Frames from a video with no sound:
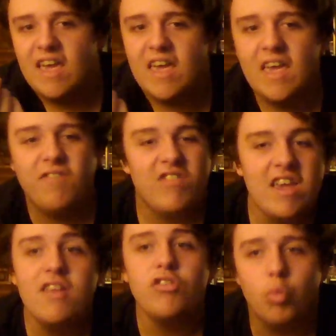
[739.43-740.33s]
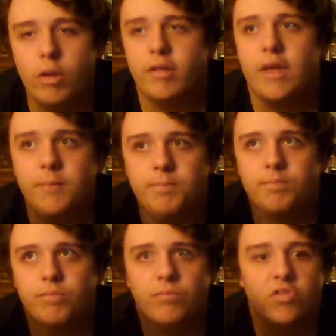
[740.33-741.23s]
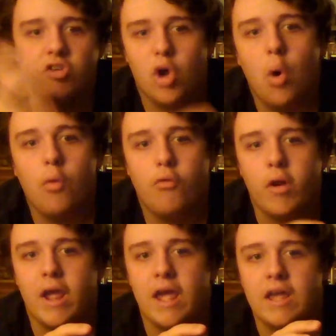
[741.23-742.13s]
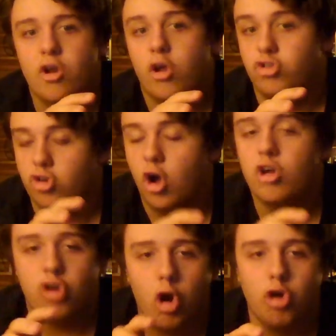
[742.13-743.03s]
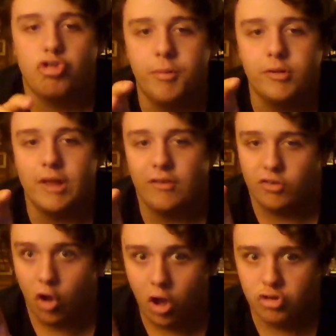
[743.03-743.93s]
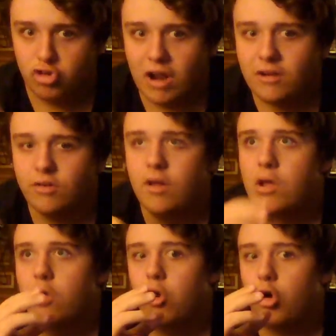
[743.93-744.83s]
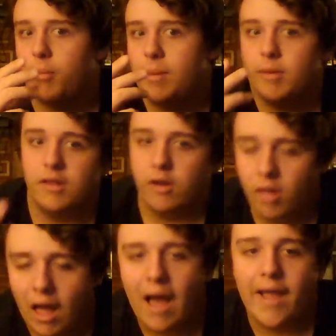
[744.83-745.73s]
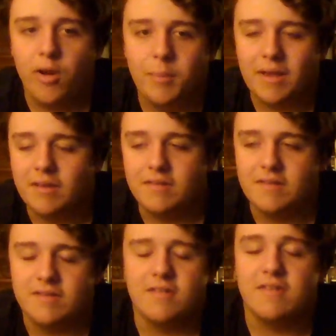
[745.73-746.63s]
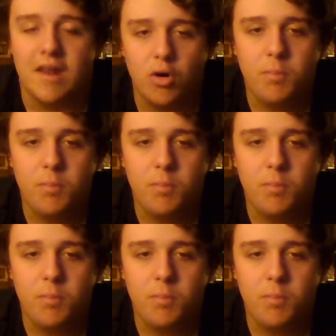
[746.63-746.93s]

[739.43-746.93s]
If he's willing to go for a Josh Archibald-esque contract, or maybe a little higher because he's a center,